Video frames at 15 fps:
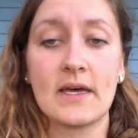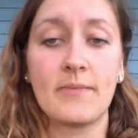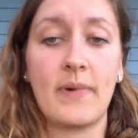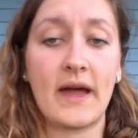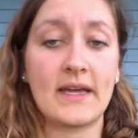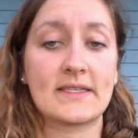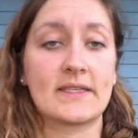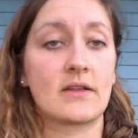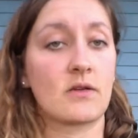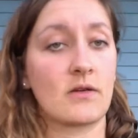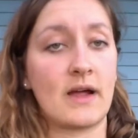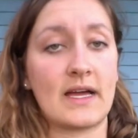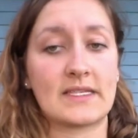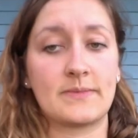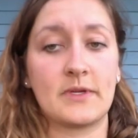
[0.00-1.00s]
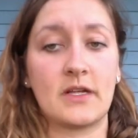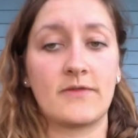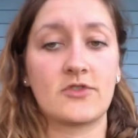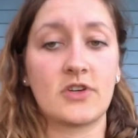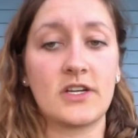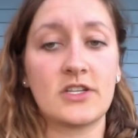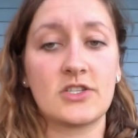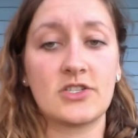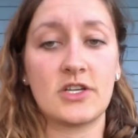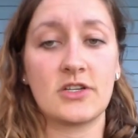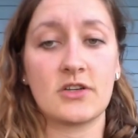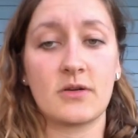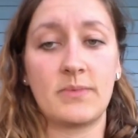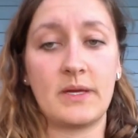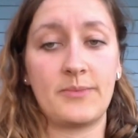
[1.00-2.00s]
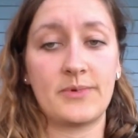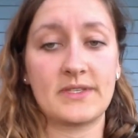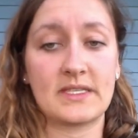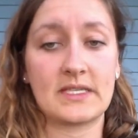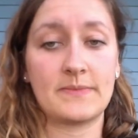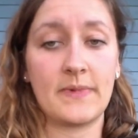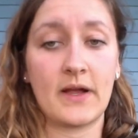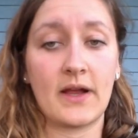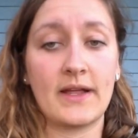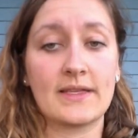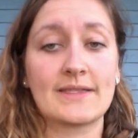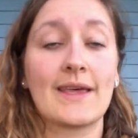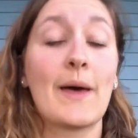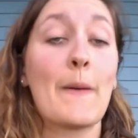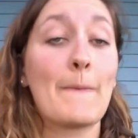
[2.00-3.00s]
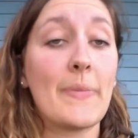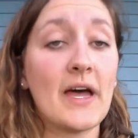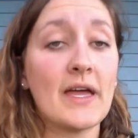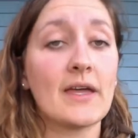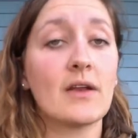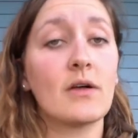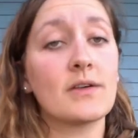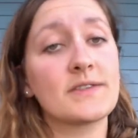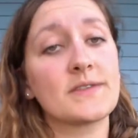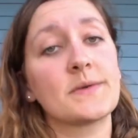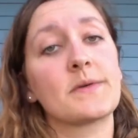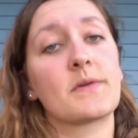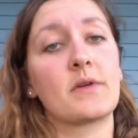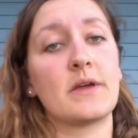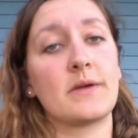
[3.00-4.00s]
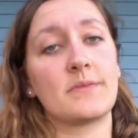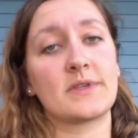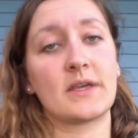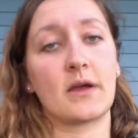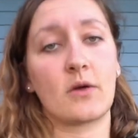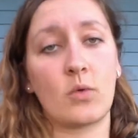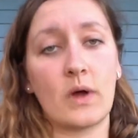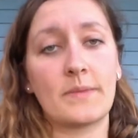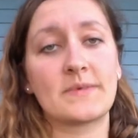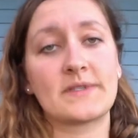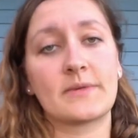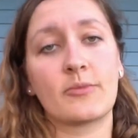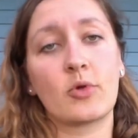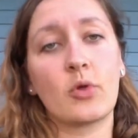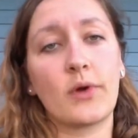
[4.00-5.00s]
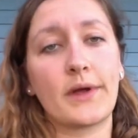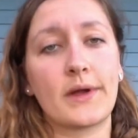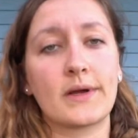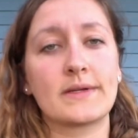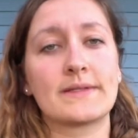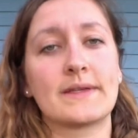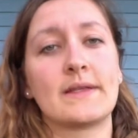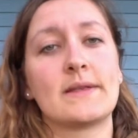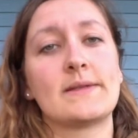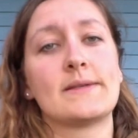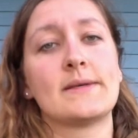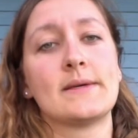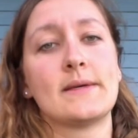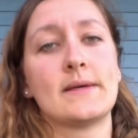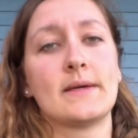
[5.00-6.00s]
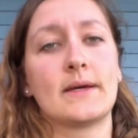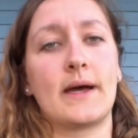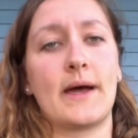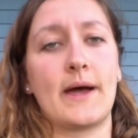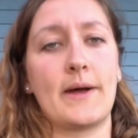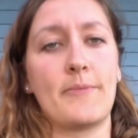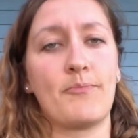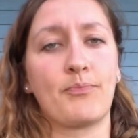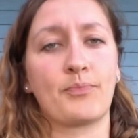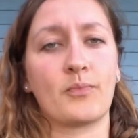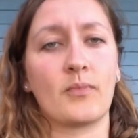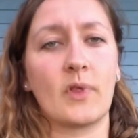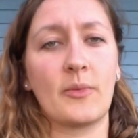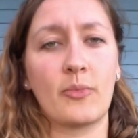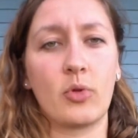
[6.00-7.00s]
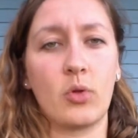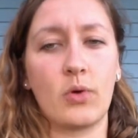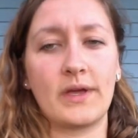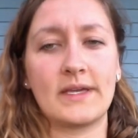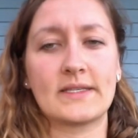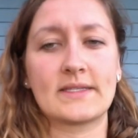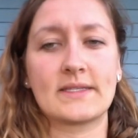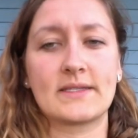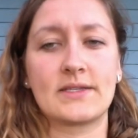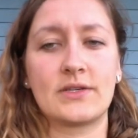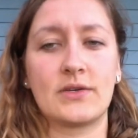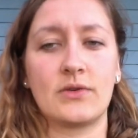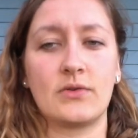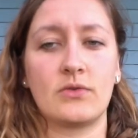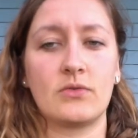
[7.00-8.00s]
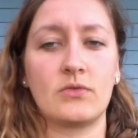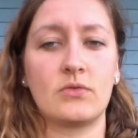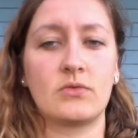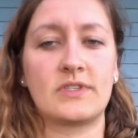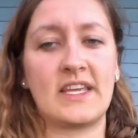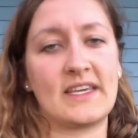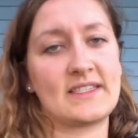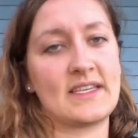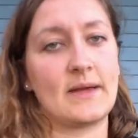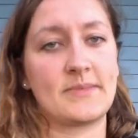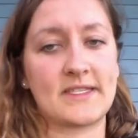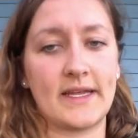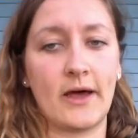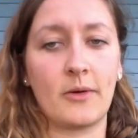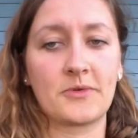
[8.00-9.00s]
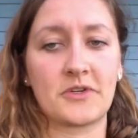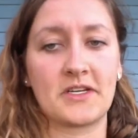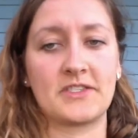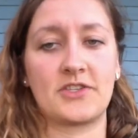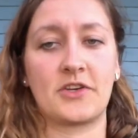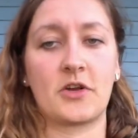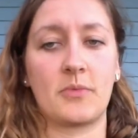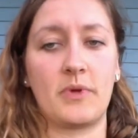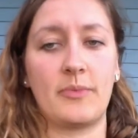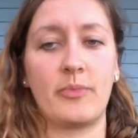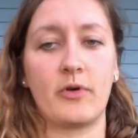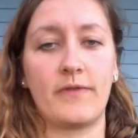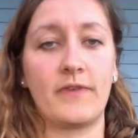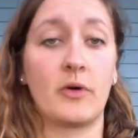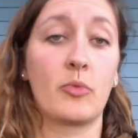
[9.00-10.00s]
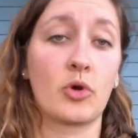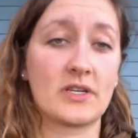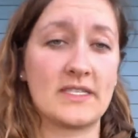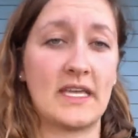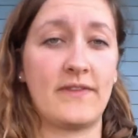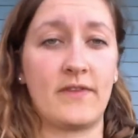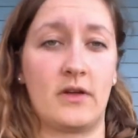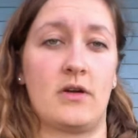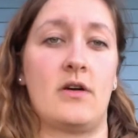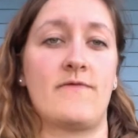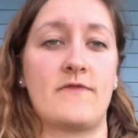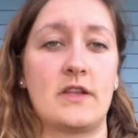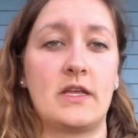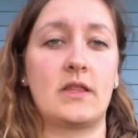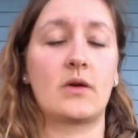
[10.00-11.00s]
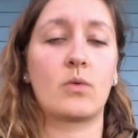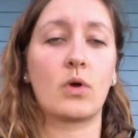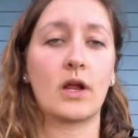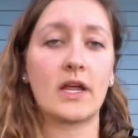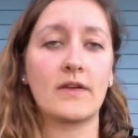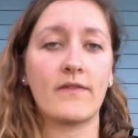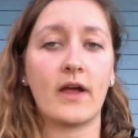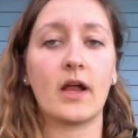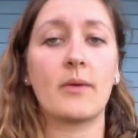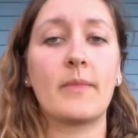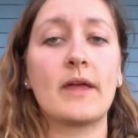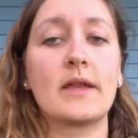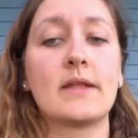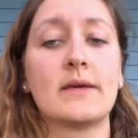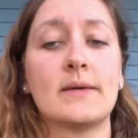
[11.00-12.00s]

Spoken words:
bias, and harassment of transgender people's experience, but it also equips employers and employees to take steps to help transgender people feel more safe and confident in the work environment.